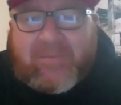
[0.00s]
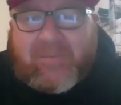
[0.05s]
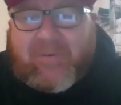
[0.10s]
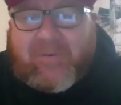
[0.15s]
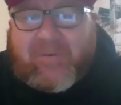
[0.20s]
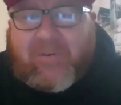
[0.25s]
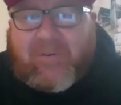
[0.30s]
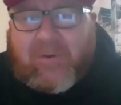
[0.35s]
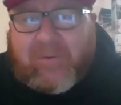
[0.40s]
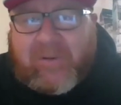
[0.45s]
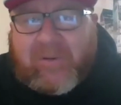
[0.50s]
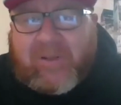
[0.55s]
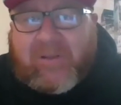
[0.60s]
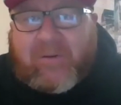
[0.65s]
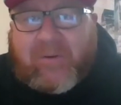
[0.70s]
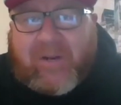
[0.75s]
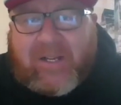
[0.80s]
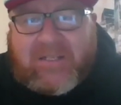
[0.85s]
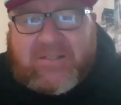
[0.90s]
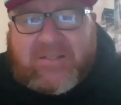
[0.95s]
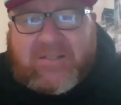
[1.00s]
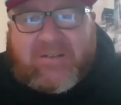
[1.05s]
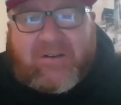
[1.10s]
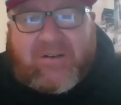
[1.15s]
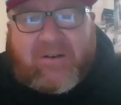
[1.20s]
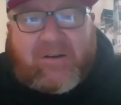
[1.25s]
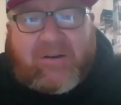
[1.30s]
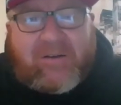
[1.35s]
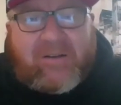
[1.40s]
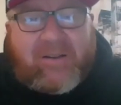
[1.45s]
performing the right
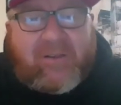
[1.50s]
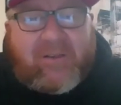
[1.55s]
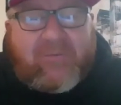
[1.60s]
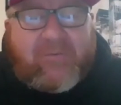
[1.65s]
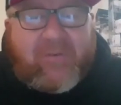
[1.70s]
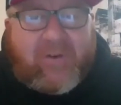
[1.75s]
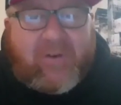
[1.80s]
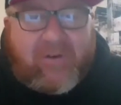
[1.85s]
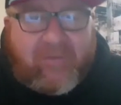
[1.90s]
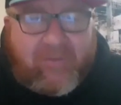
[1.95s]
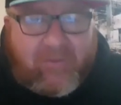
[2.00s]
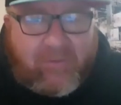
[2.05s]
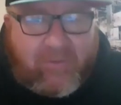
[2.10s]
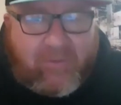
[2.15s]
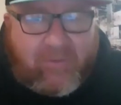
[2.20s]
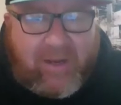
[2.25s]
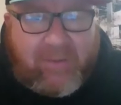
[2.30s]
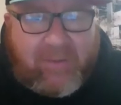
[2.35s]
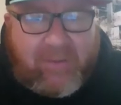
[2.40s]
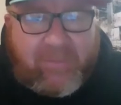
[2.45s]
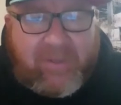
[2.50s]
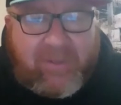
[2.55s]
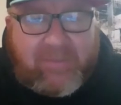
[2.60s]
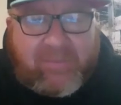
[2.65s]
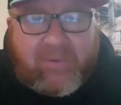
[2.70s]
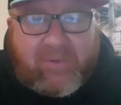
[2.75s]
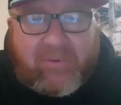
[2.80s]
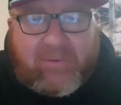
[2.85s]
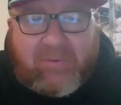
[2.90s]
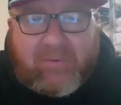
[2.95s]
song in front of the right
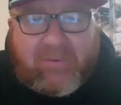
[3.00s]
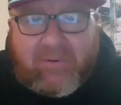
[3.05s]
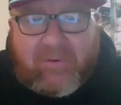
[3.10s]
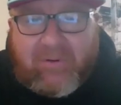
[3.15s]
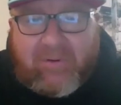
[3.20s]
people,